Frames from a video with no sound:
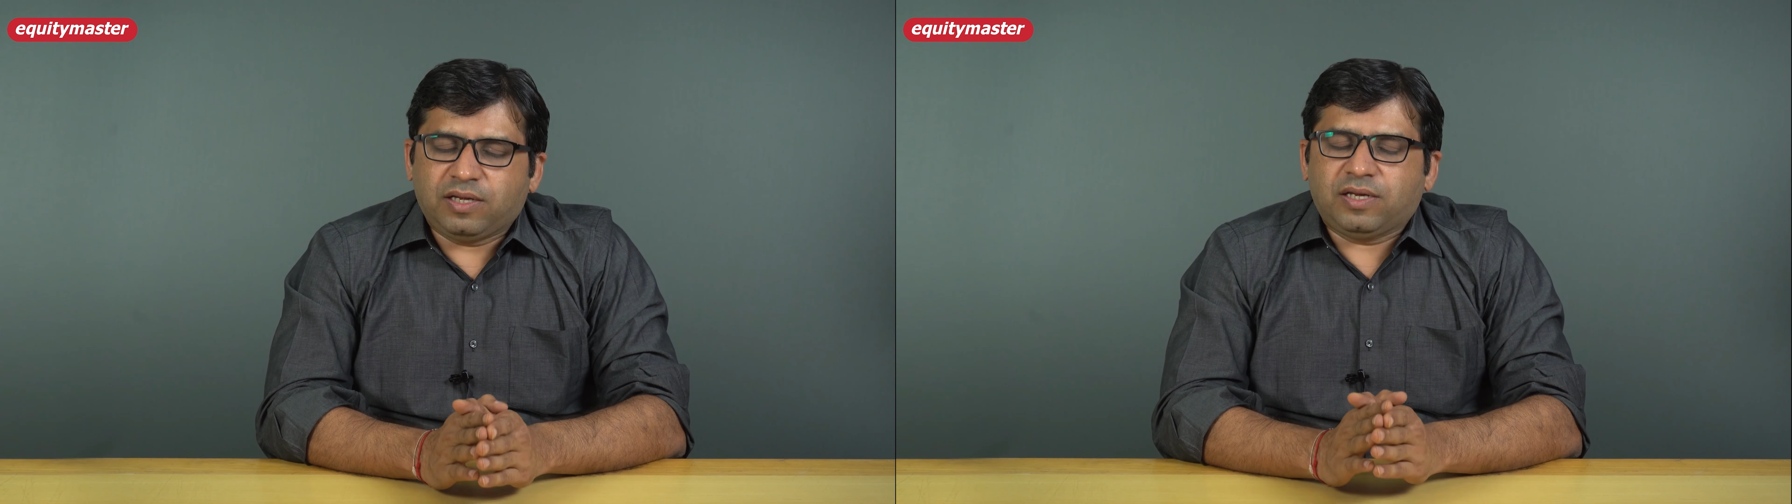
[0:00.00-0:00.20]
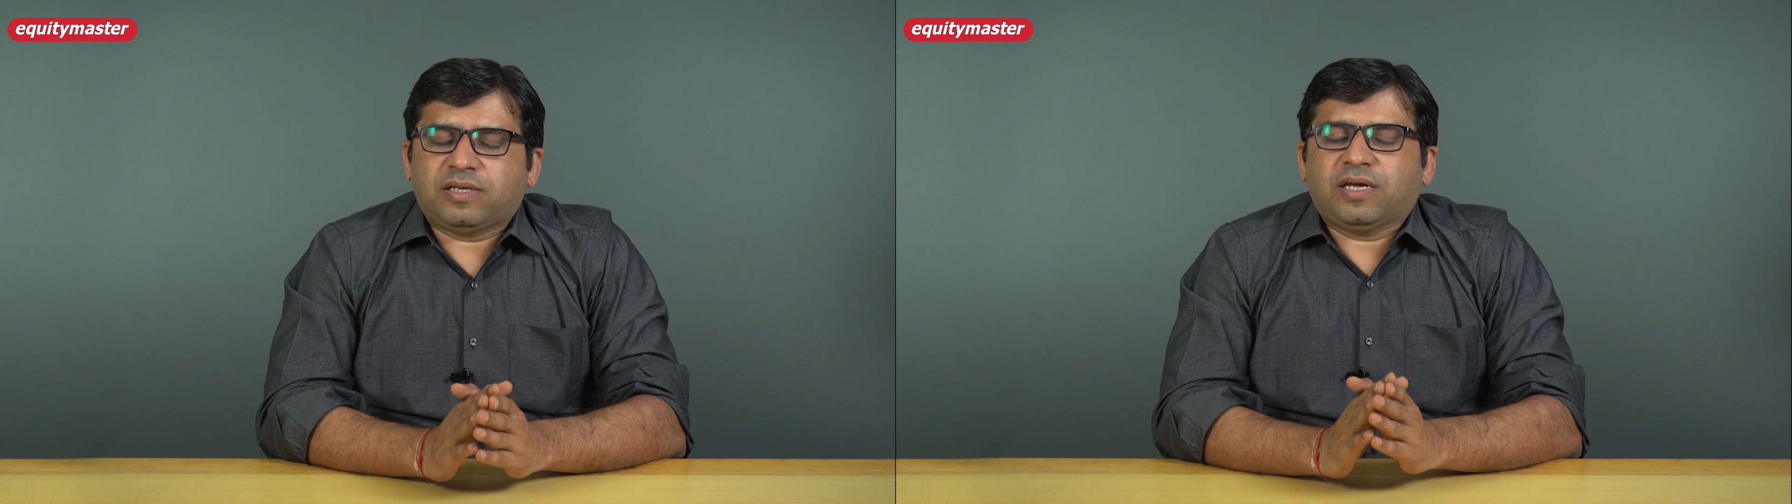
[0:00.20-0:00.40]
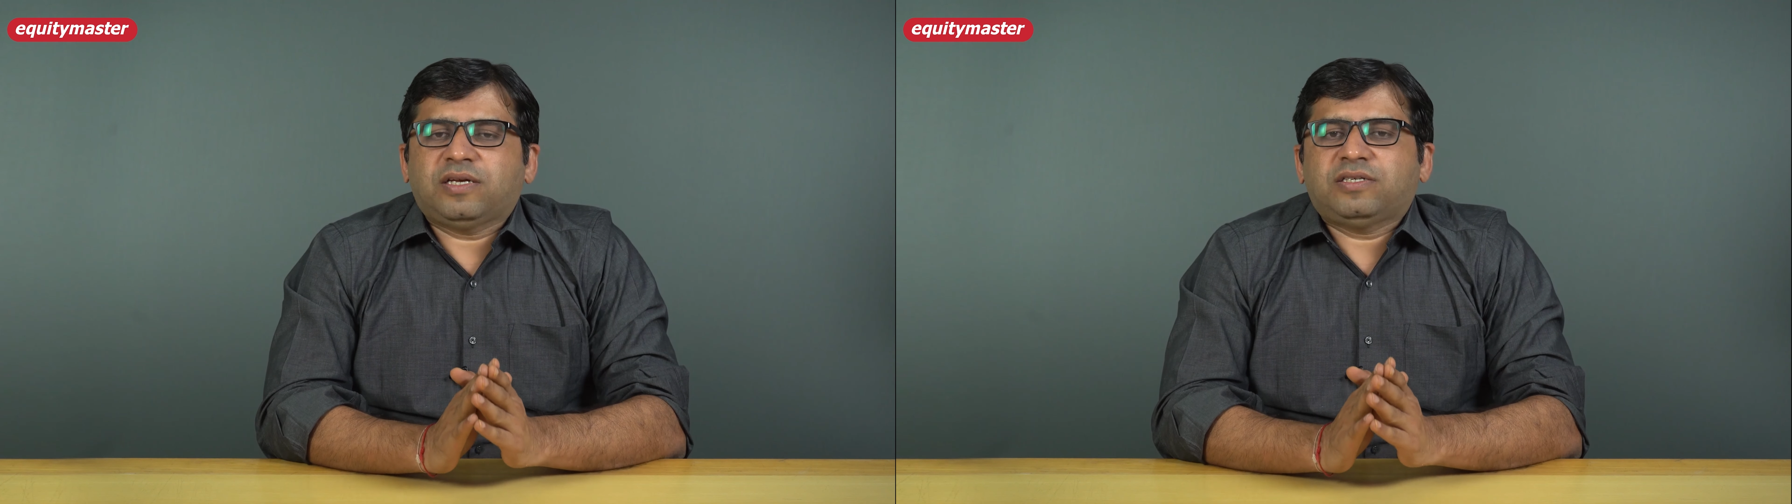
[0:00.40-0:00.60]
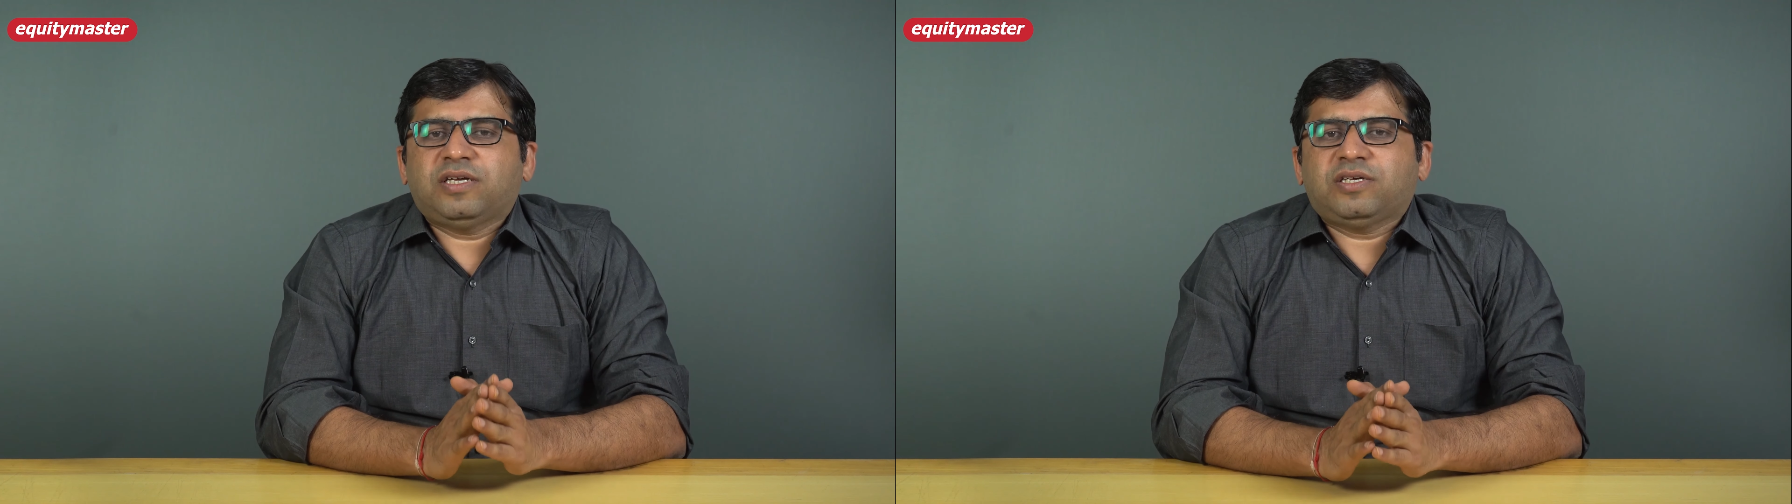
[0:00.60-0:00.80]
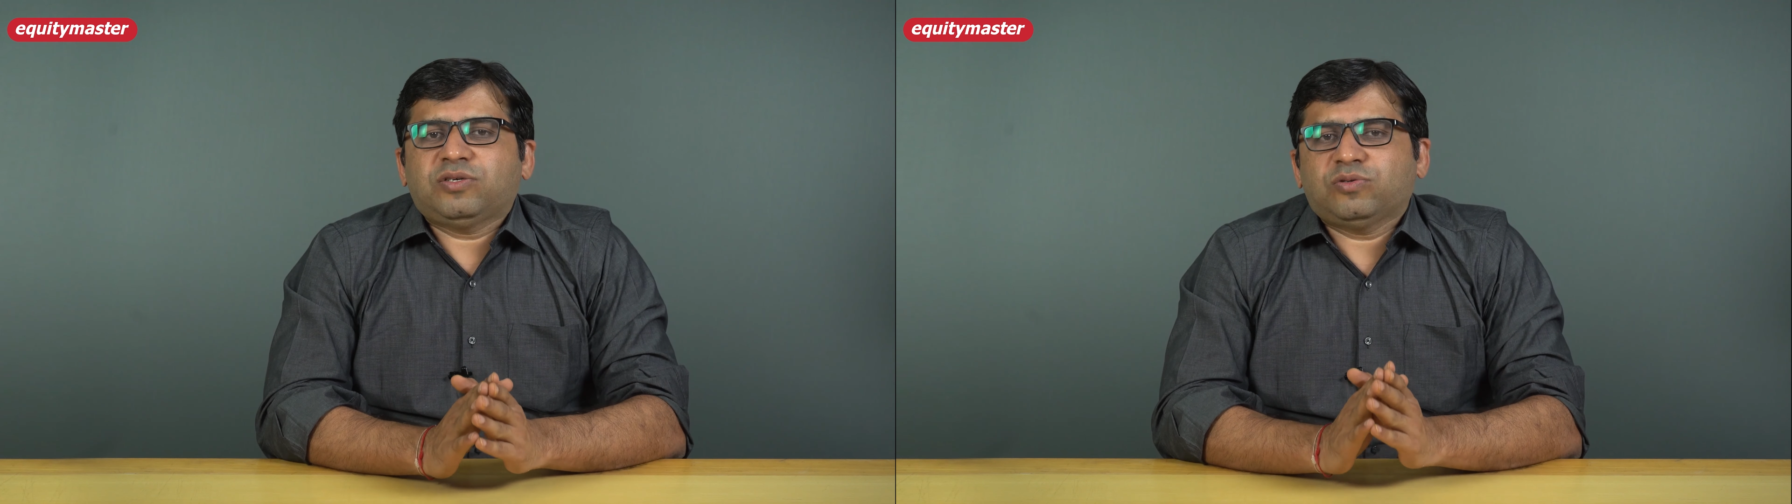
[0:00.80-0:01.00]
it can
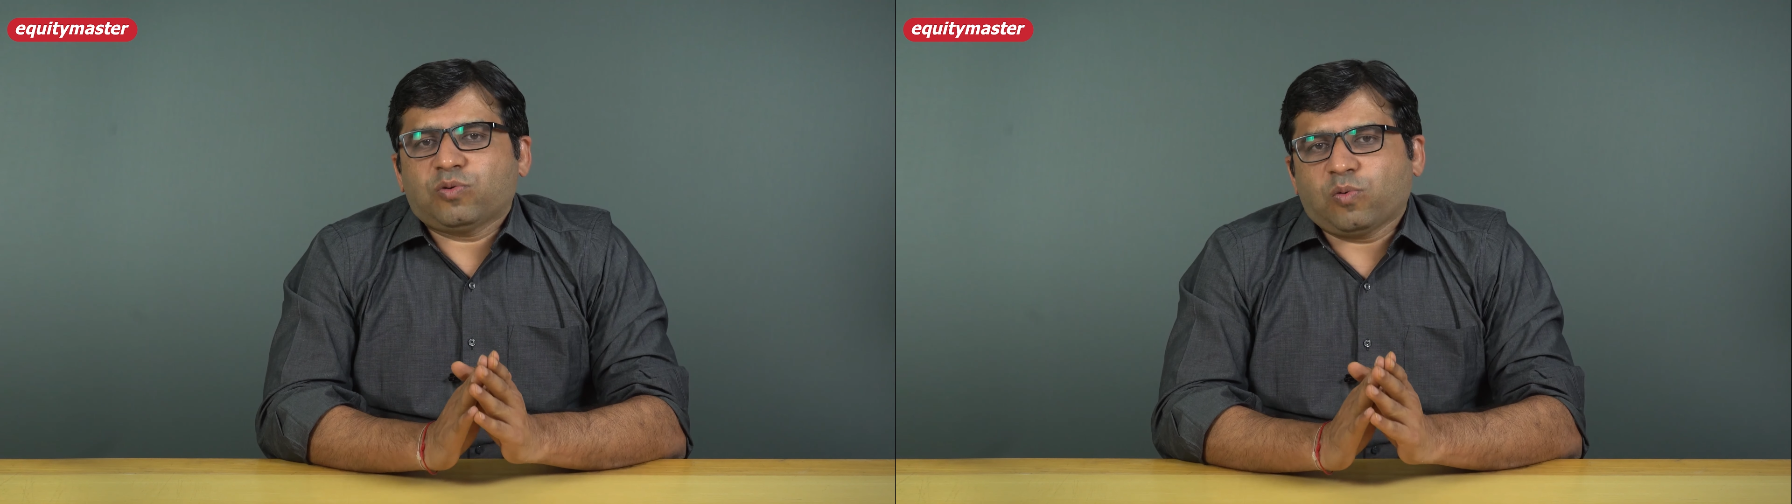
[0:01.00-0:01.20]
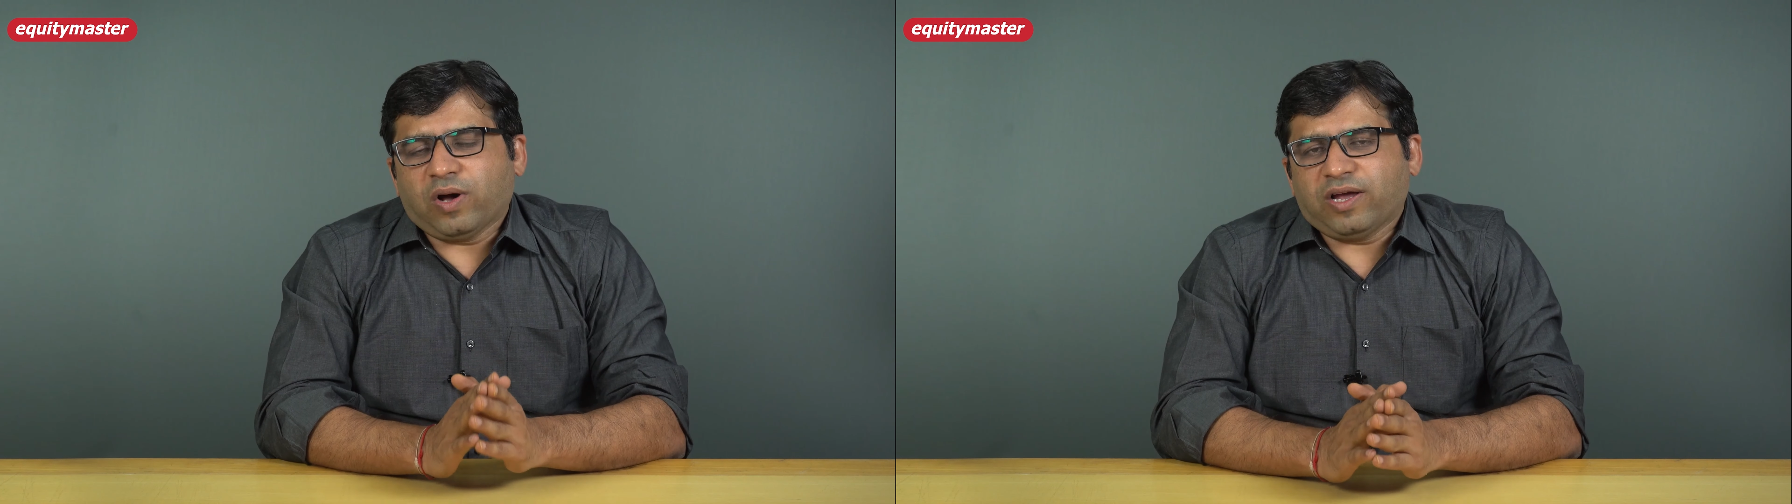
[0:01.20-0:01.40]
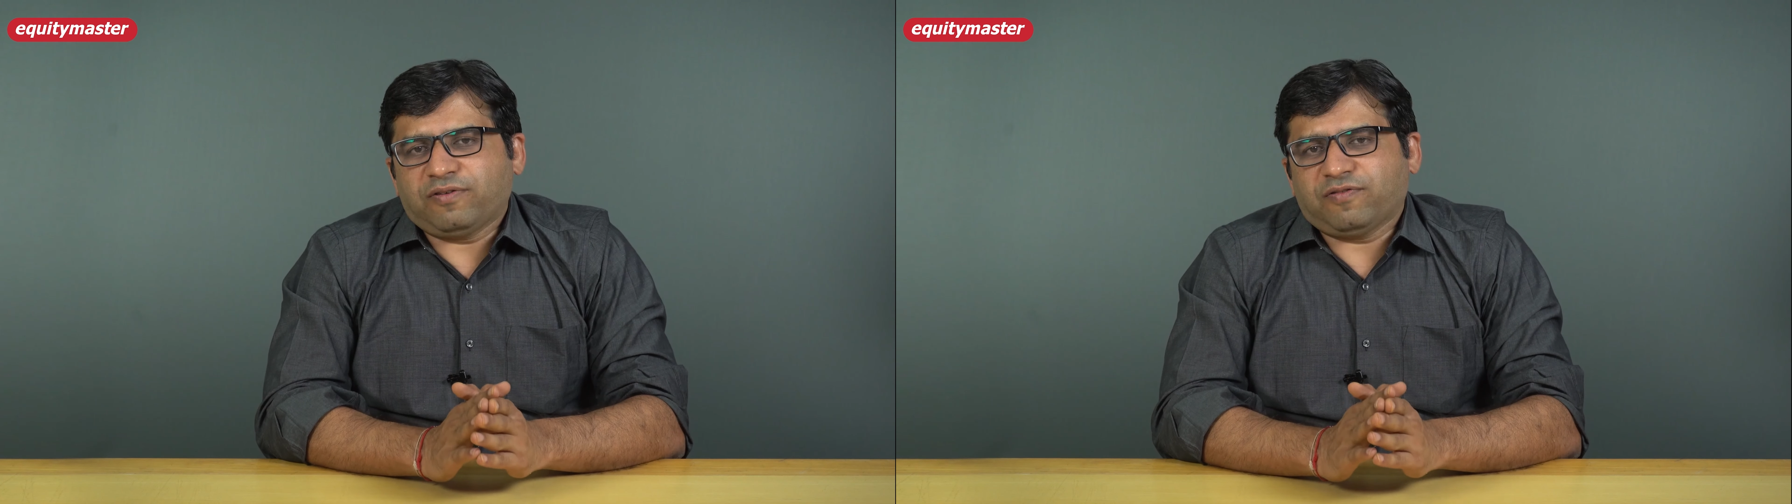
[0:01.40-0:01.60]
take you quite